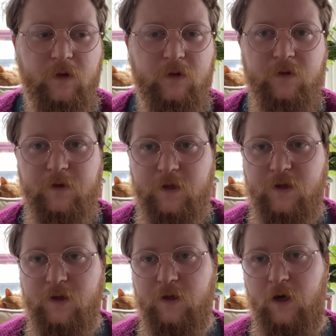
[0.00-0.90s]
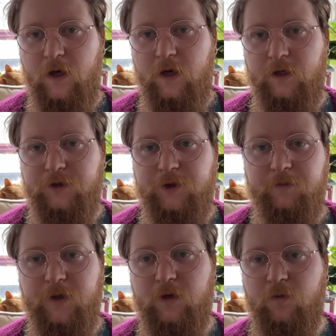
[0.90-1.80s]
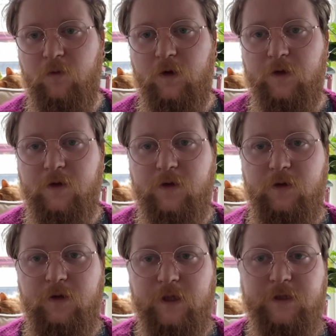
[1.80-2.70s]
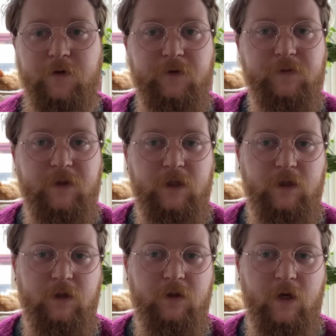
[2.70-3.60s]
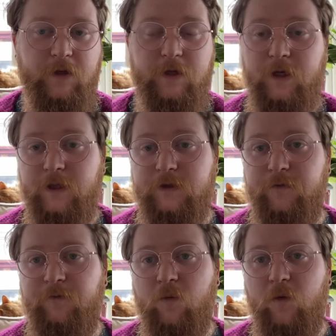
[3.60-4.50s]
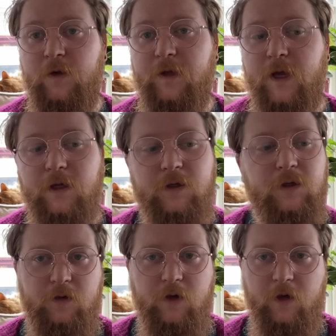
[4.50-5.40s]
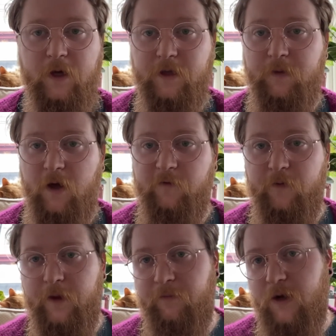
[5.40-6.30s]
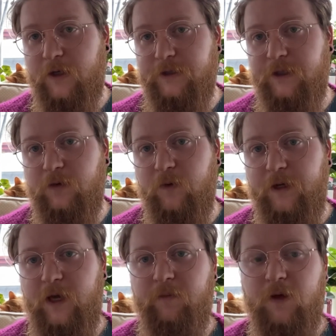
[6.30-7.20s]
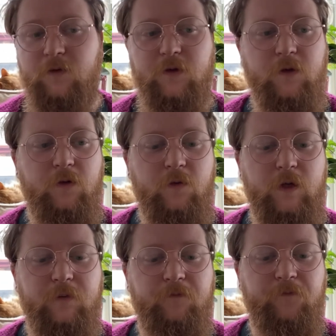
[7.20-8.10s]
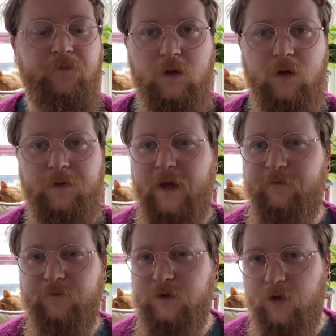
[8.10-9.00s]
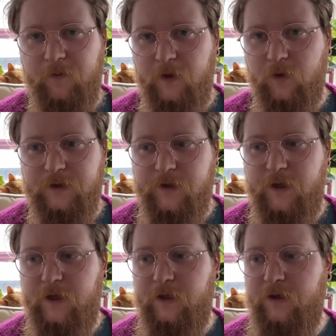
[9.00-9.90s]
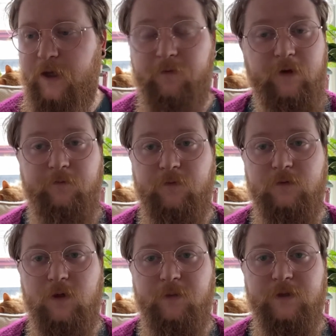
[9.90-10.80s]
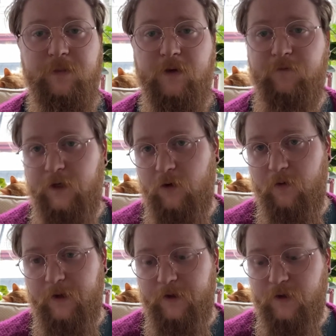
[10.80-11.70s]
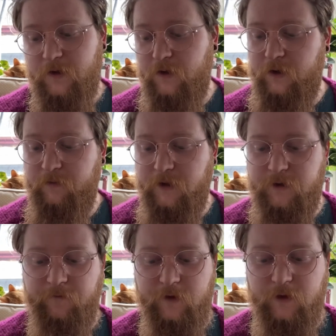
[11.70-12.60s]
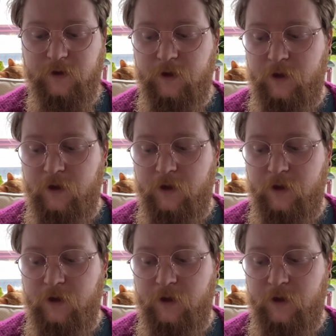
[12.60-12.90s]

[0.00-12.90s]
This jumper was sent over to me as a kit from Wool and the Gang as a part of their marketing when it came out, so they haven't told me what to say, they haven't even told me to make a video about this. I just figured